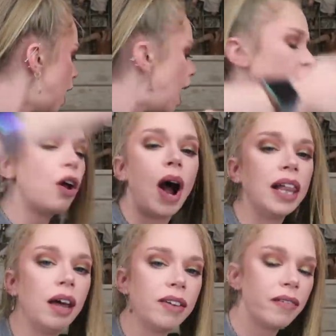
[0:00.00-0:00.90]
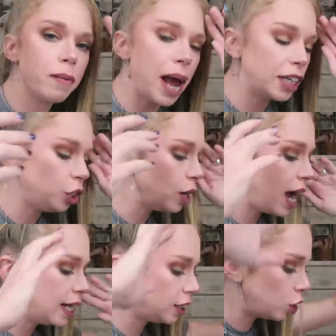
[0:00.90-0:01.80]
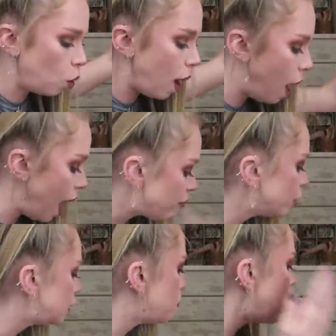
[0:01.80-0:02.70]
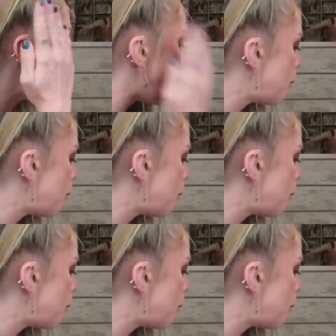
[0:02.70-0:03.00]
I don't know, I love giving back to you guys, so every supply